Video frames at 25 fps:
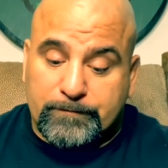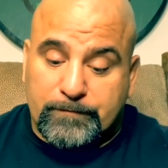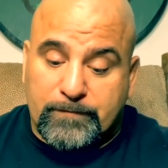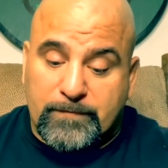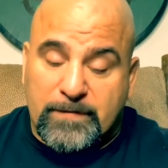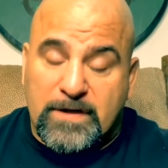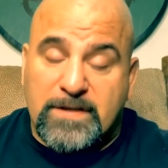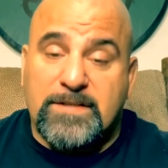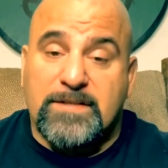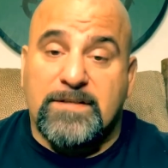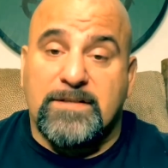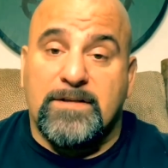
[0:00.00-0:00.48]

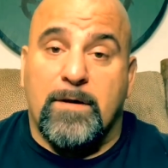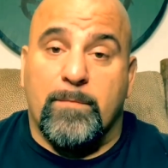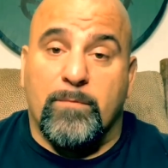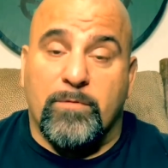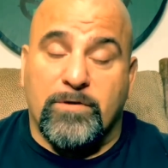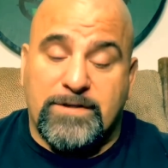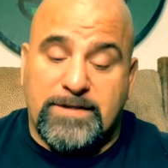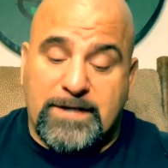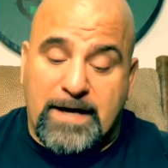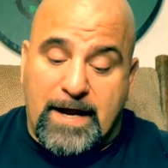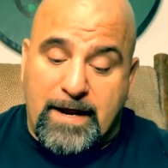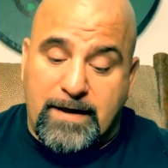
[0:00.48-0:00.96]
This is number
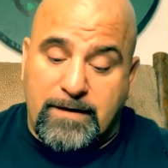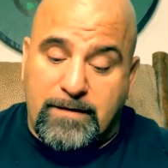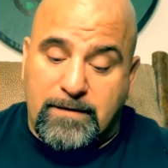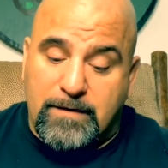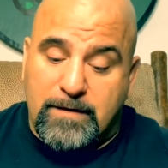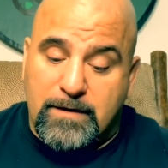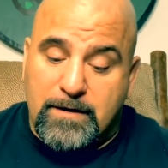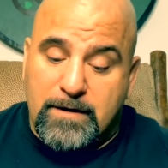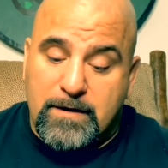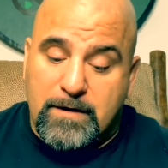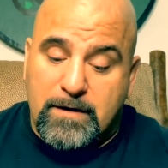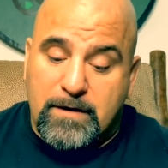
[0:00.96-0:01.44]
10.
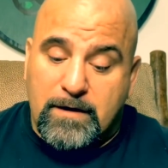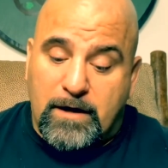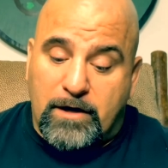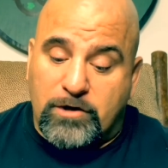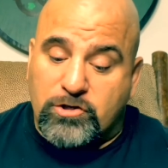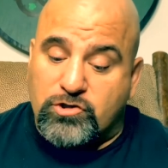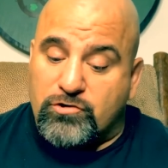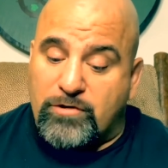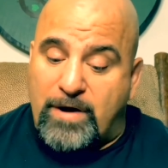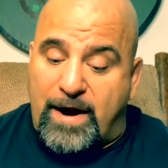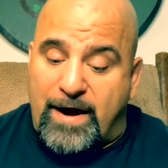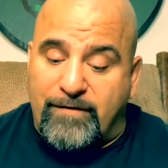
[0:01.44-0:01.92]
A
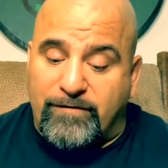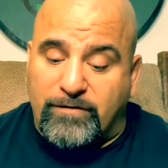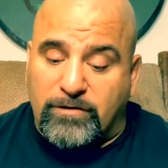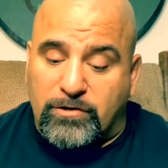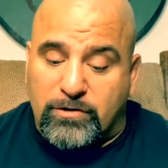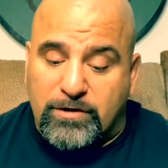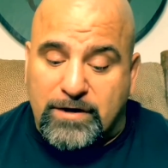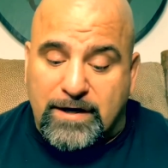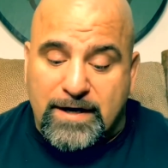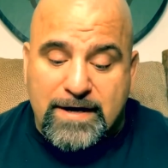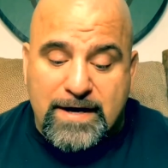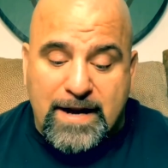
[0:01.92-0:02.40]
traveler
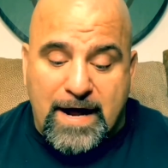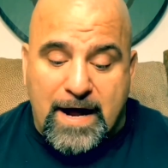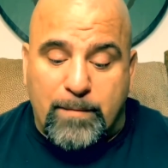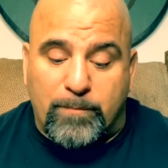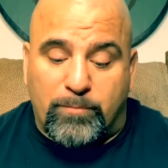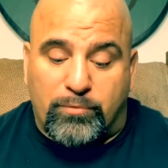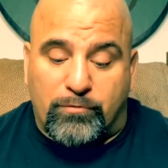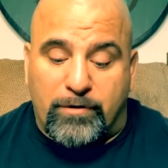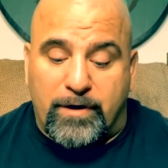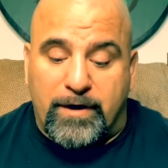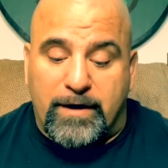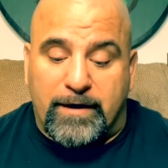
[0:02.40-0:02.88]
cannot
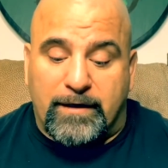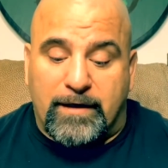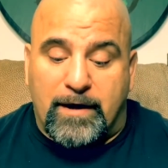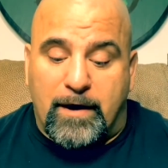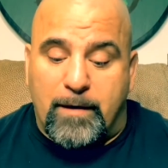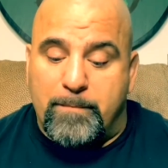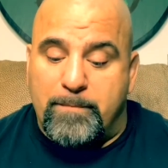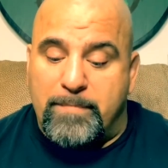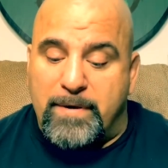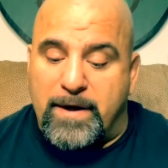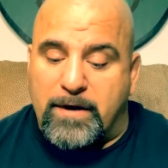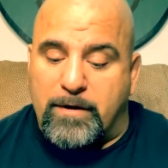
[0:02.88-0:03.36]
bring a
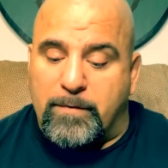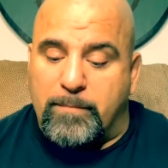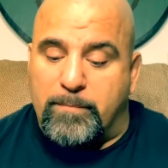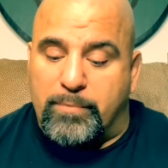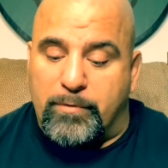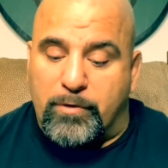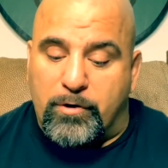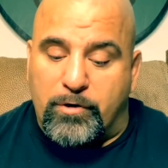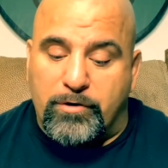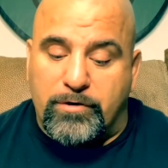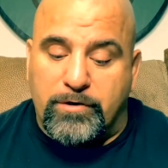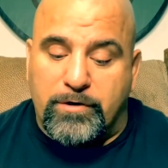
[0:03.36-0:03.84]
better
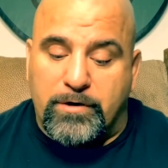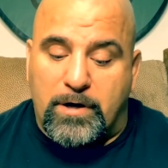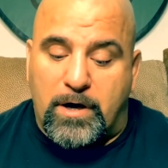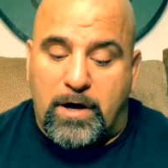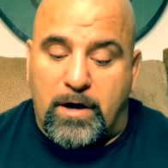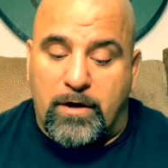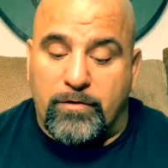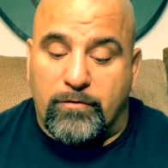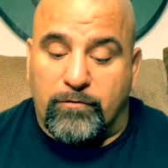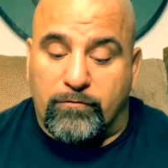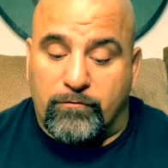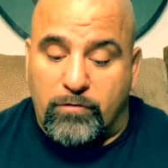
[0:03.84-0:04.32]
burden
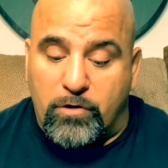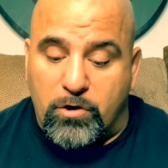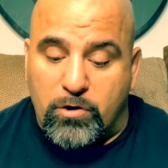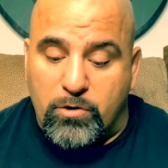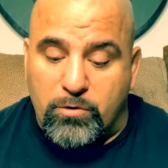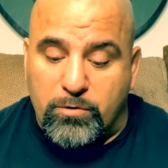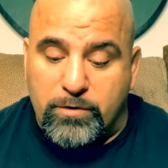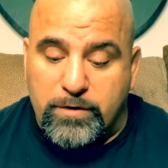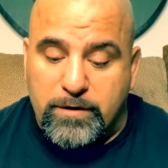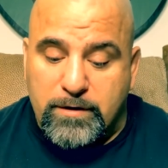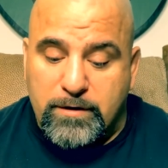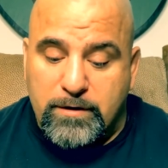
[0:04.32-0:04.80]
on the
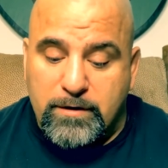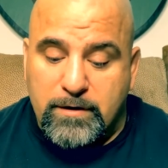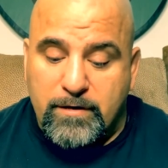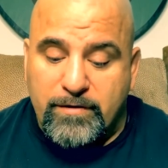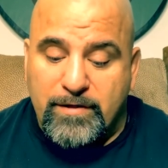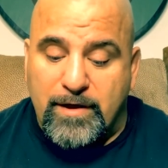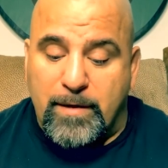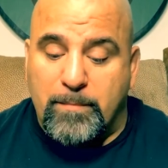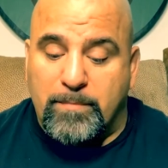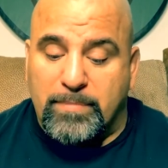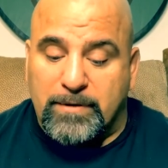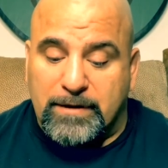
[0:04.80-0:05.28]
road
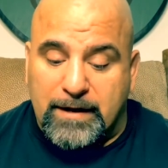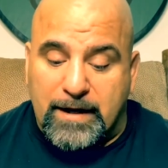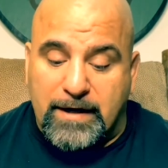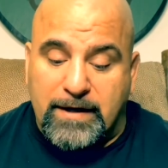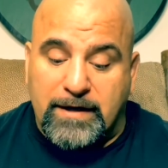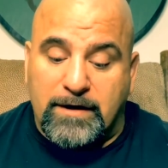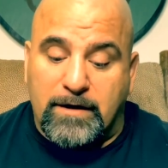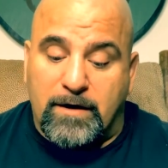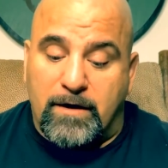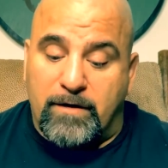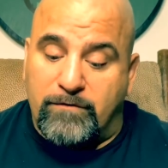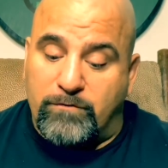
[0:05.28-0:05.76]
than
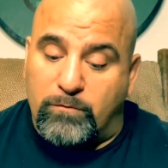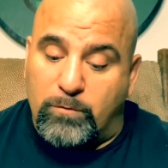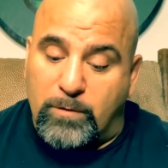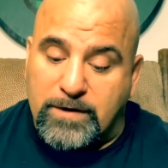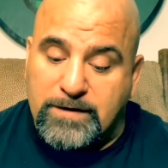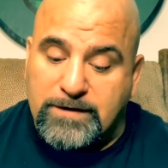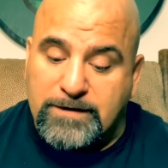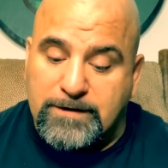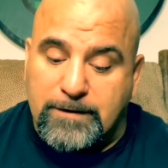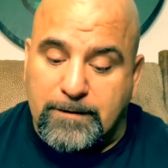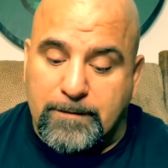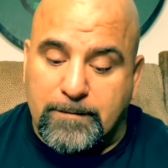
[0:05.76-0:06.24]
plenty of
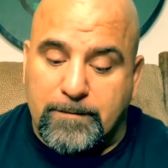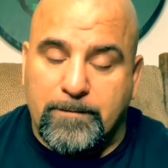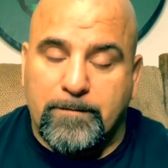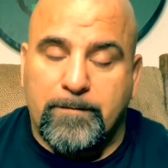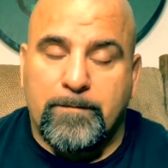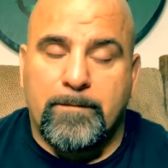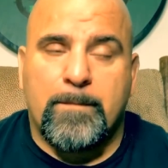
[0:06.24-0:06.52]
wisdom.